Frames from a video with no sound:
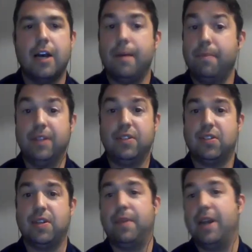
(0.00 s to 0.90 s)
This is
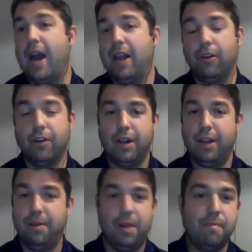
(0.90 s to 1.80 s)
something I learned
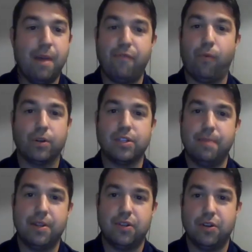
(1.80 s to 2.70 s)
in my 4th
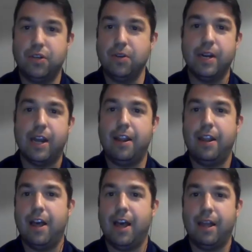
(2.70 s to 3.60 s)
semester doing it,
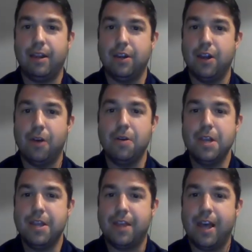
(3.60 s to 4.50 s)

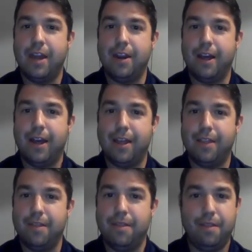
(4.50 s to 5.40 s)
that
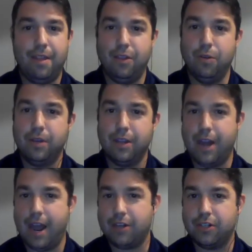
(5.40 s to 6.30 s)
you can
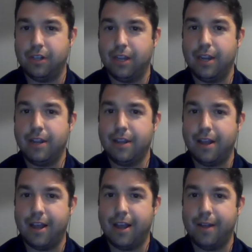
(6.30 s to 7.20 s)
actually,
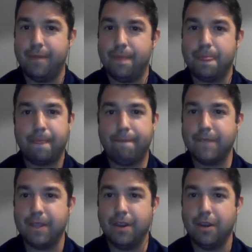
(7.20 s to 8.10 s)

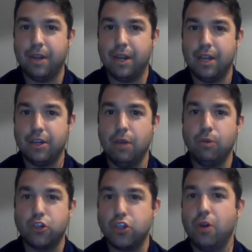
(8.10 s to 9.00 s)

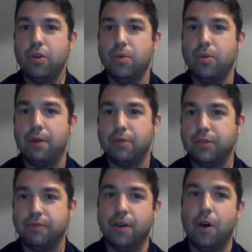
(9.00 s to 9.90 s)
it'll show you how
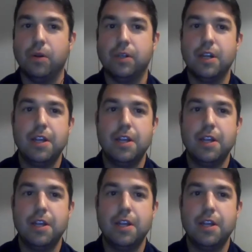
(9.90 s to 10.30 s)
to vote.